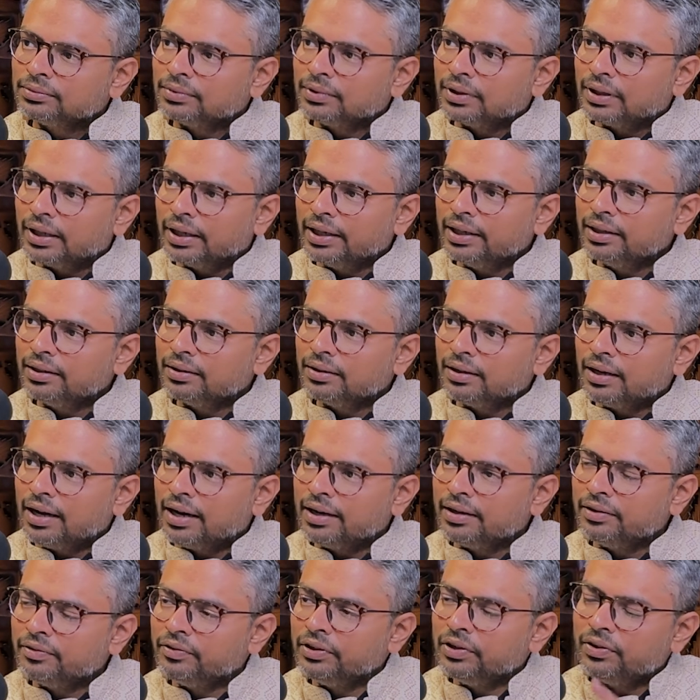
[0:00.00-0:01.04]
Right?
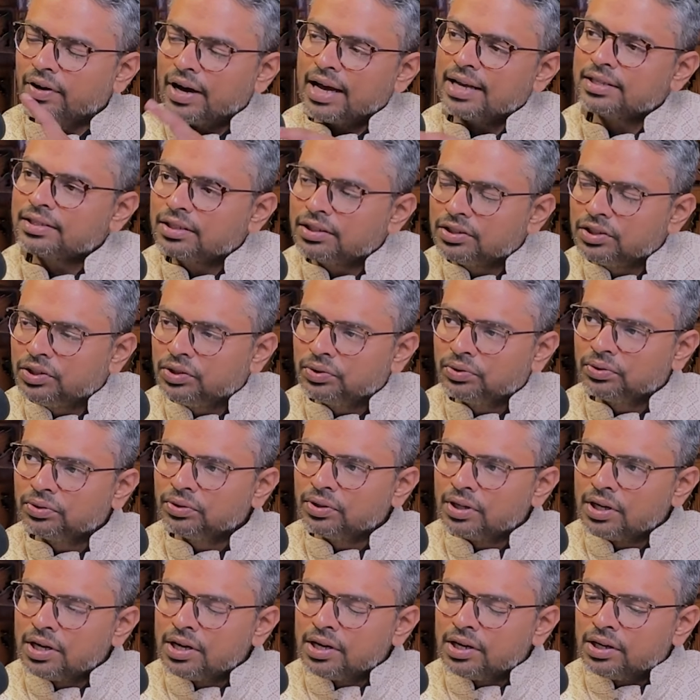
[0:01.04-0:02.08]
And will you ask a Jew
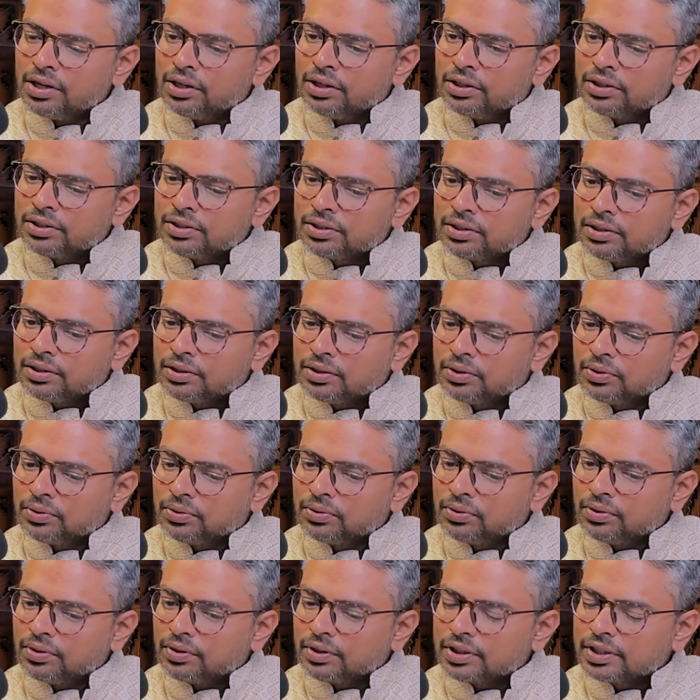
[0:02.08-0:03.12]

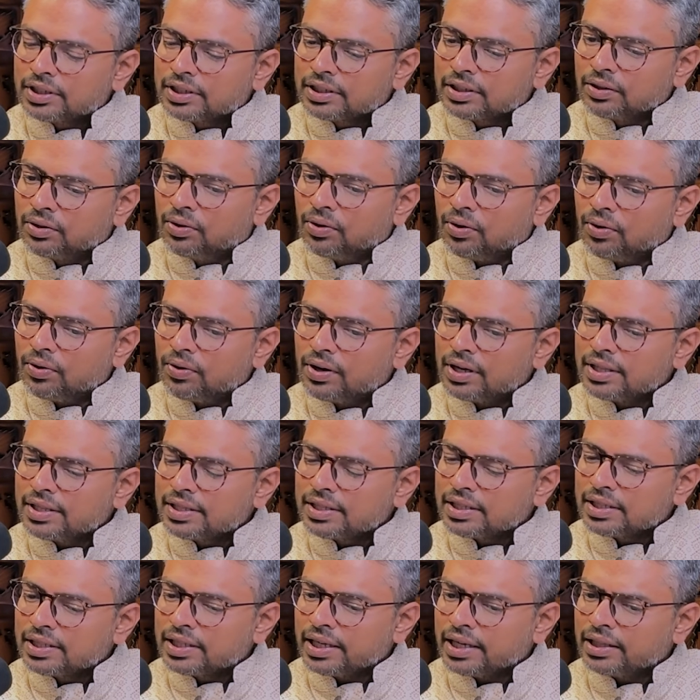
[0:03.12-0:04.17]
to go and
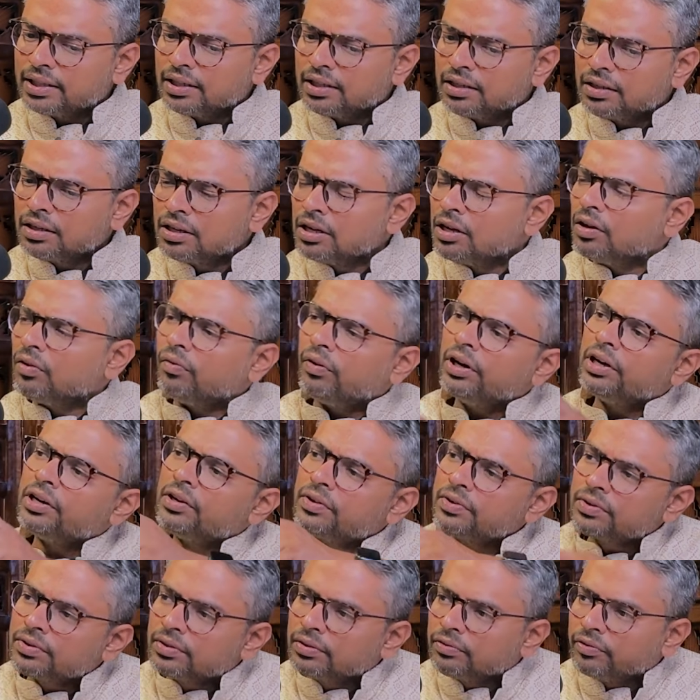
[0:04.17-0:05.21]
say that, why
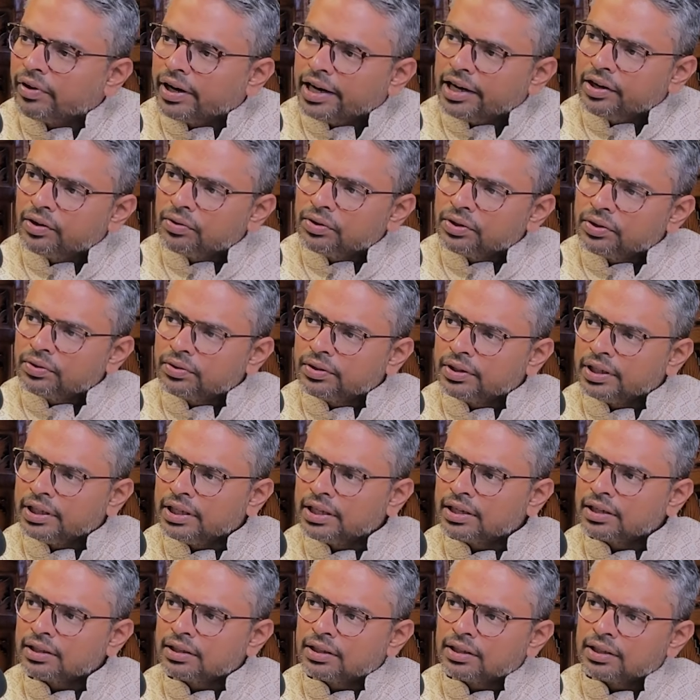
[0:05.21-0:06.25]
don't you
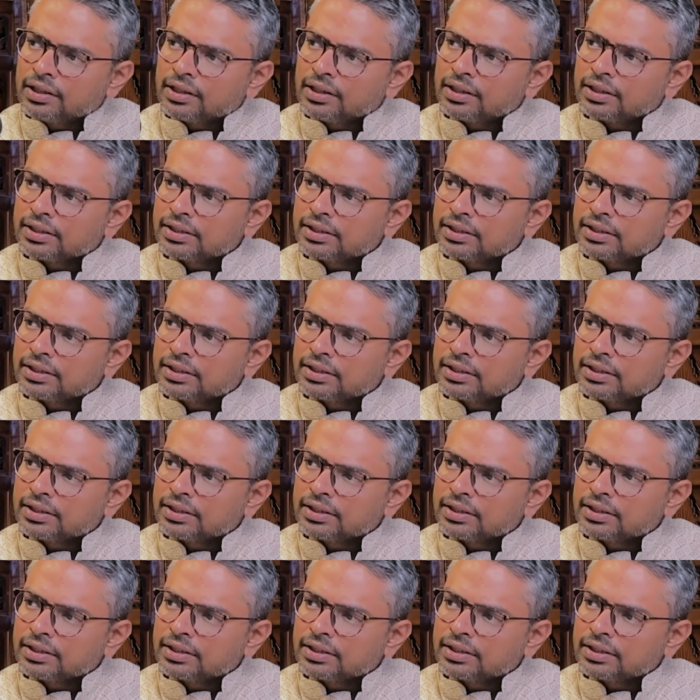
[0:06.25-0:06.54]
hear the